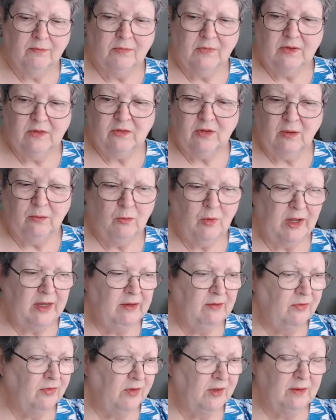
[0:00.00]
So I'm waiting
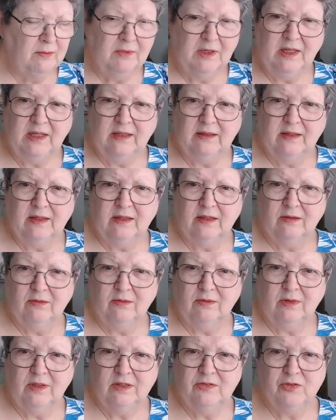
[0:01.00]
for them to get their
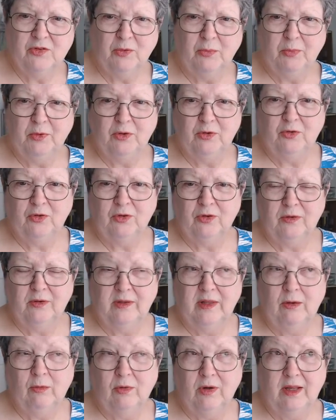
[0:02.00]
distribution.
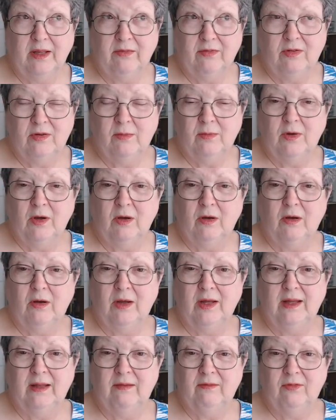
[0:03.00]
They were giving them uh,
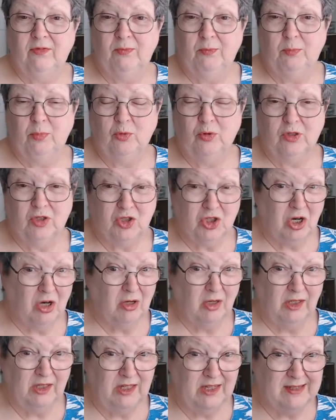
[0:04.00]
at Port
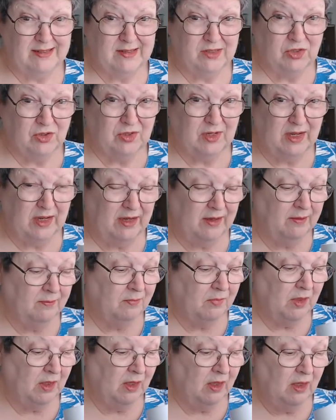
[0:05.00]
Charlotte yesterday.
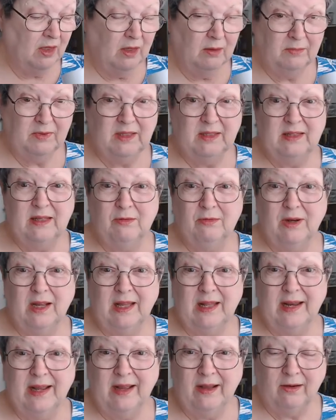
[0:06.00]
Then they
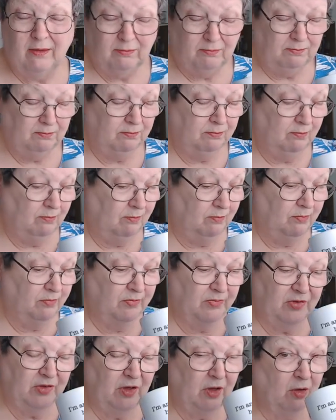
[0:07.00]
ran out.
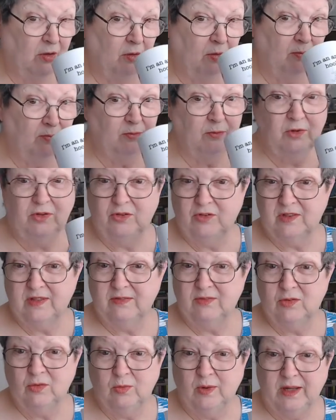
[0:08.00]
So we just have
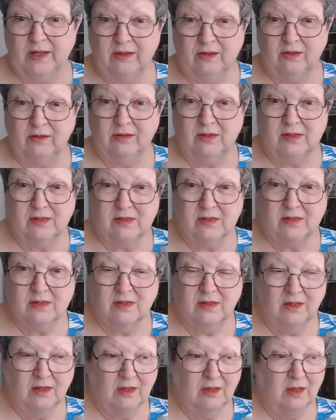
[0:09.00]
to wait till it's.
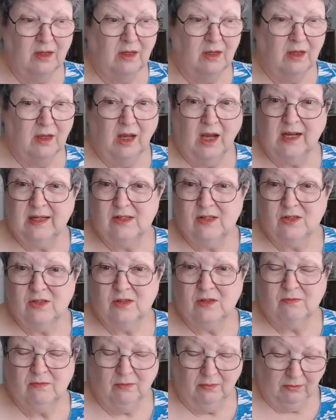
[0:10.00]
I just
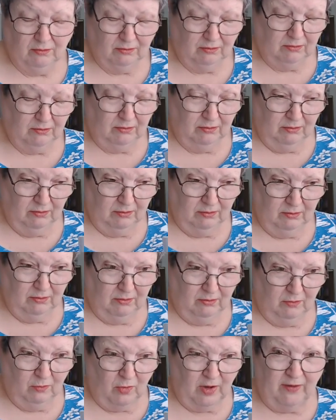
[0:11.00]

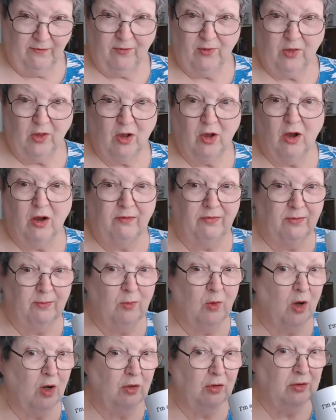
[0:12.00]
wait for the call from
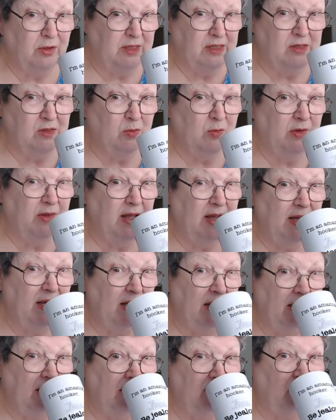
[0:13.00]
Walgreens when they
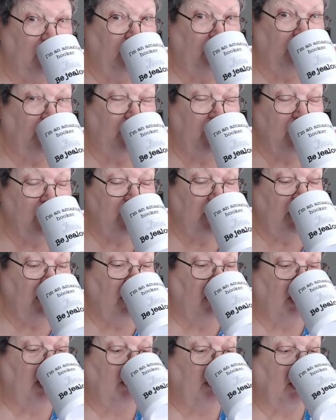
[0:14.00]
get it because they
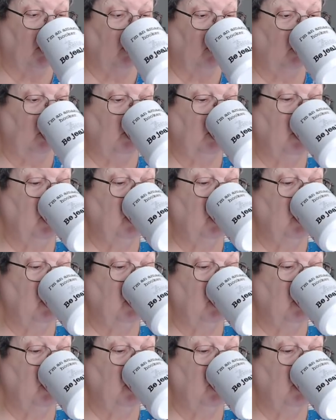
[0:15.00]
know I'm old.